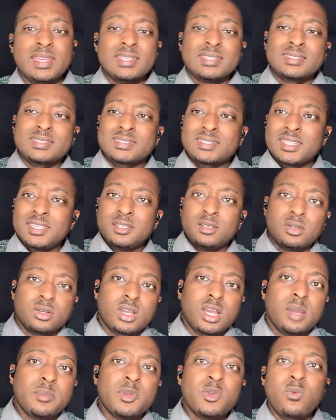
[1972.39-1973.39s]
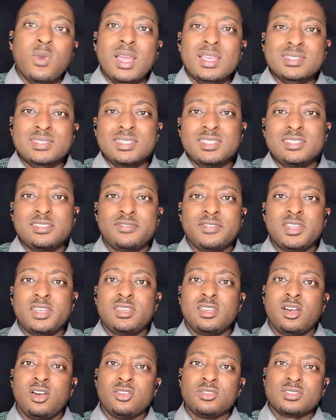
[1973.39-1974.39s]
Still, come and watch these
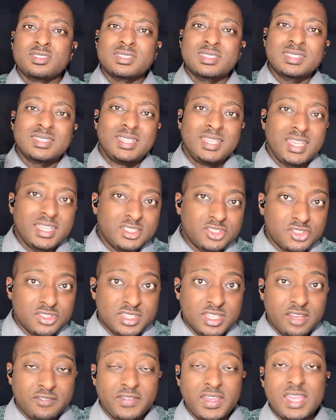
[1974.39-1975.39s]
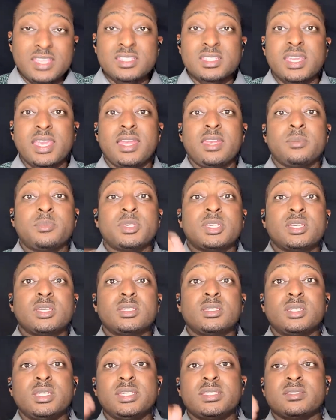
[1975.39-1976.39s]
videos. Get yourself educated,
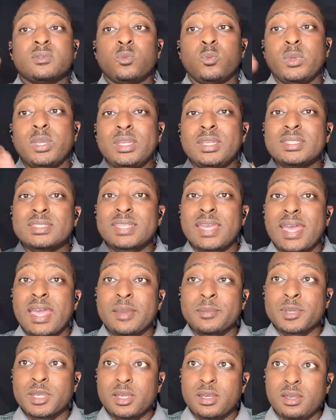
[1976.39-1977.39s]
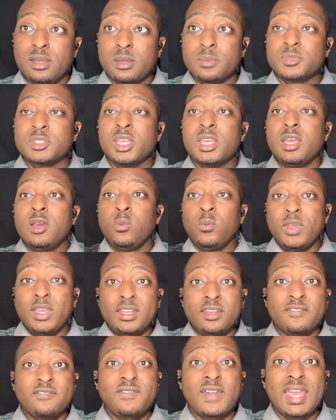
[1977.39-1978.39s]
because listen, when the time comes, when
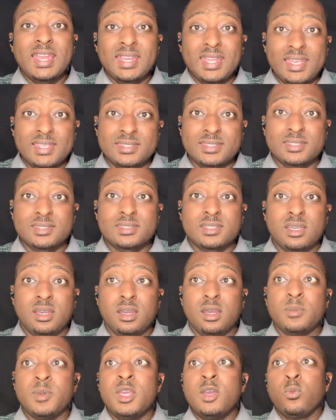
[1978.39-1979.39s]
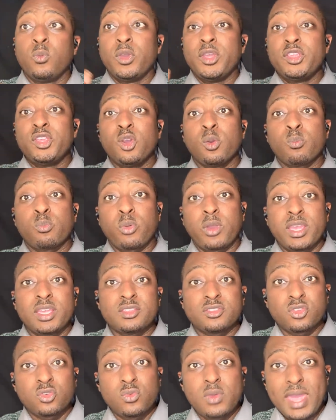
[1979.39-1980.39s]
the finances come, when your
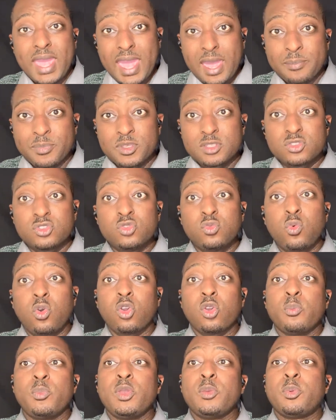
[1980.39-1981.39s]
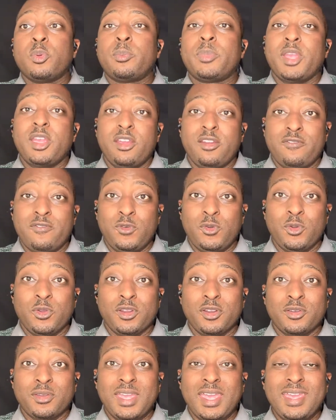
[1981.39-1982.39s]
breakthrough happens, you want to be prepared for
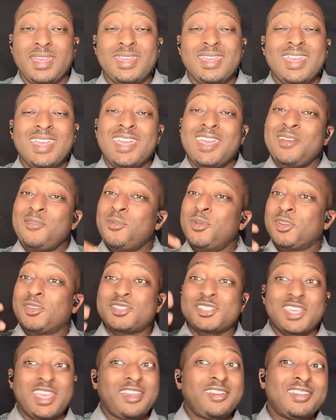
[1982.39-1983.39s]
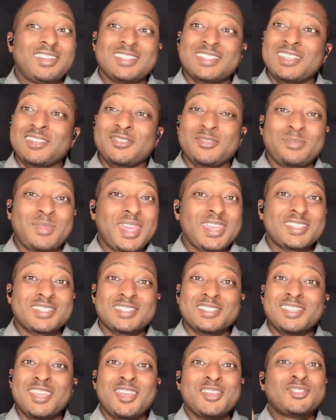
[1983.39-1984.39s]
it. Okay, we're sharing this information
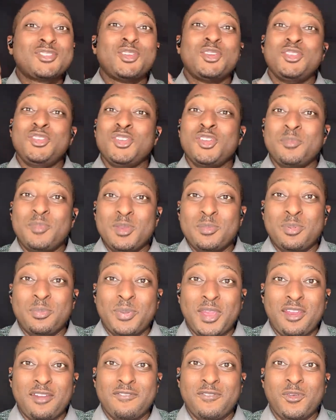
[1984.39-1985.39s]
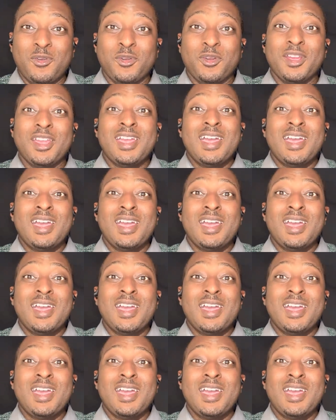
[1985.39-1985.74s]
so that you can be prepared for it.